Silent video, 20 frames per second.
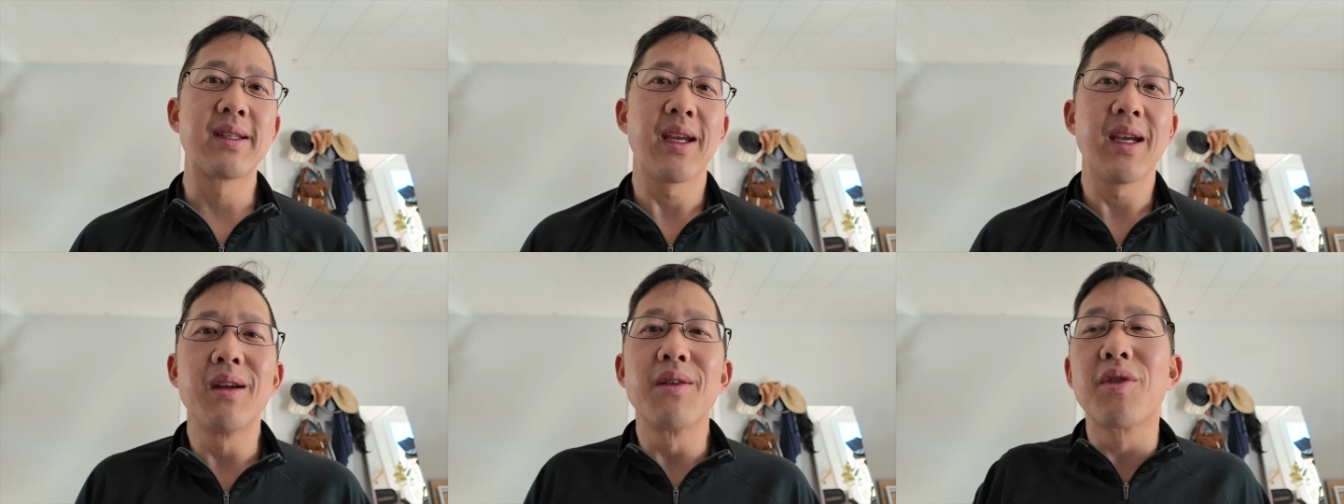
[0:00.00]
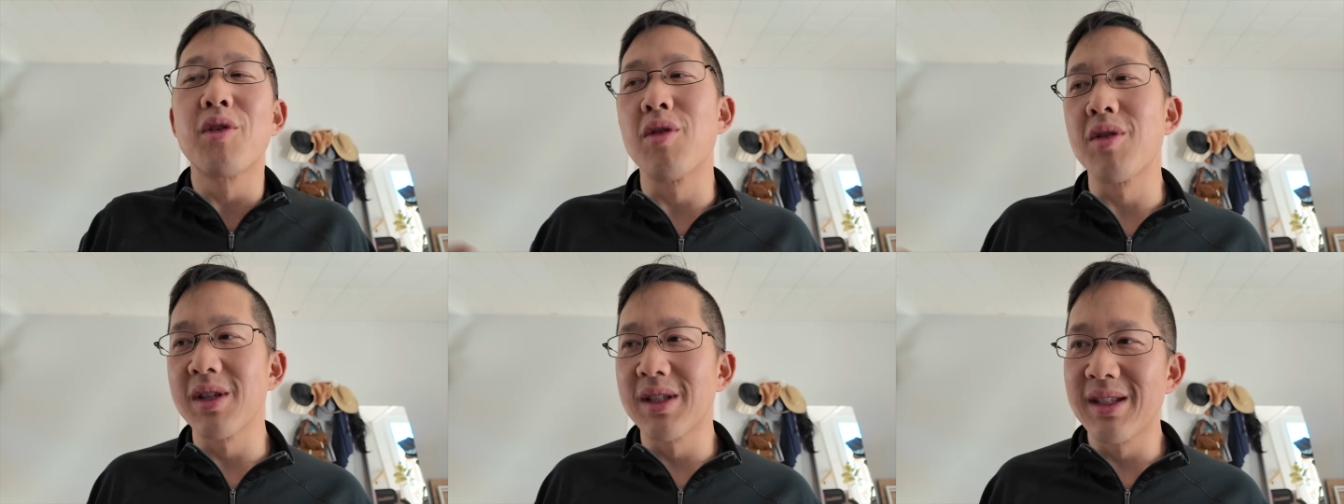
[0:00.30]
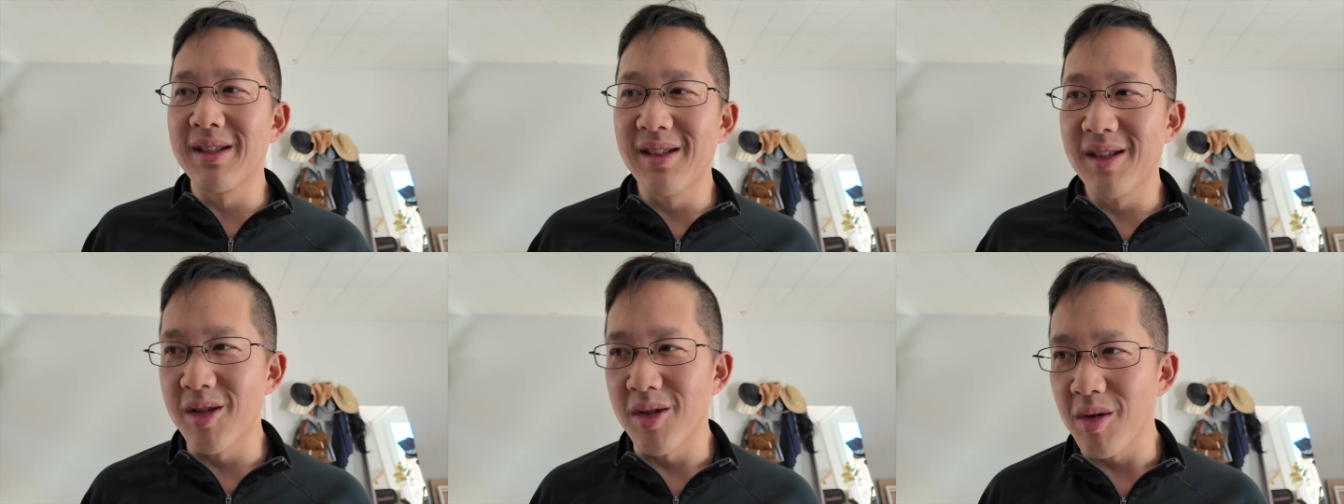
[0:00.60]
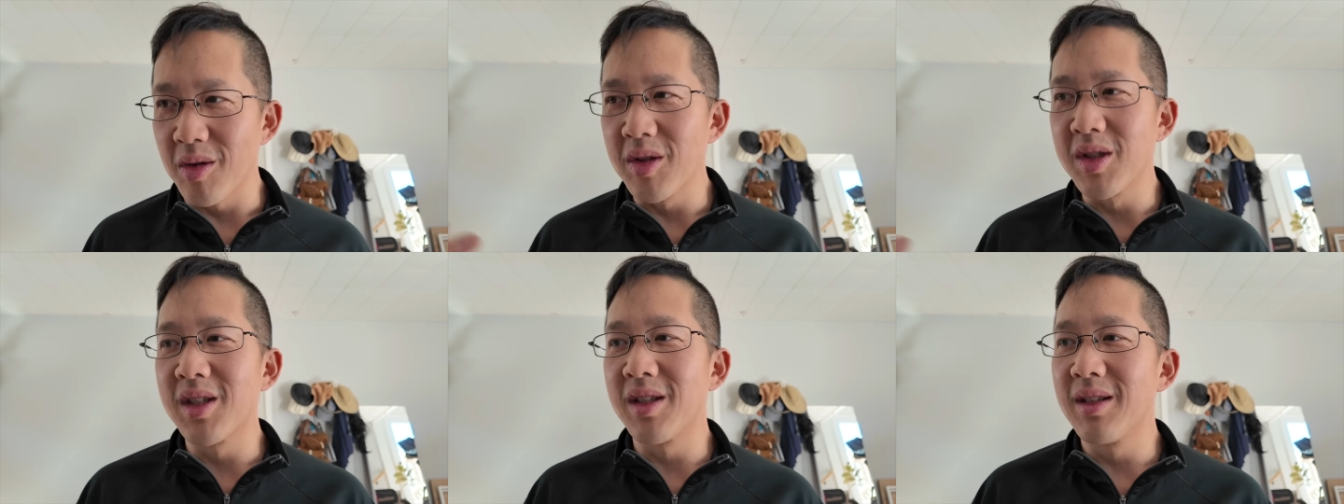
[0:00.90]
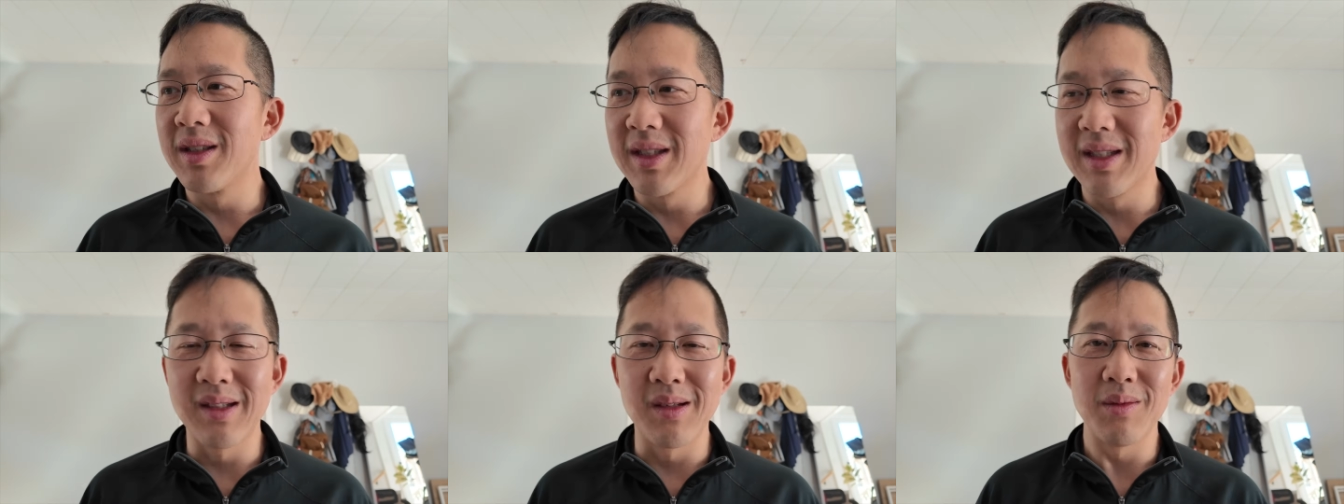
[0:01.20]
And of course,
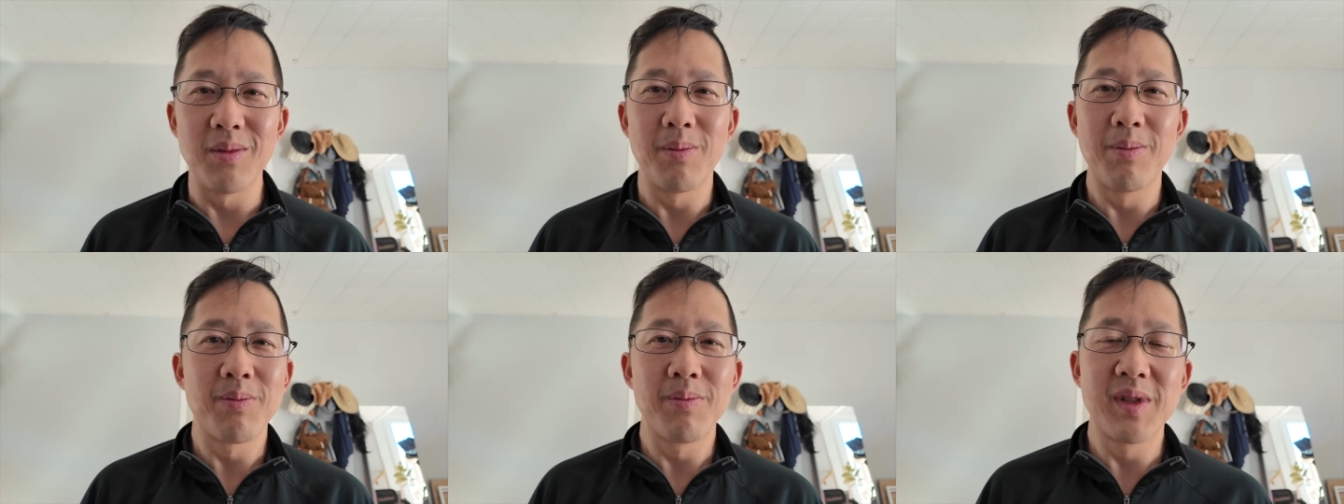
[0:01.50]
surgeons who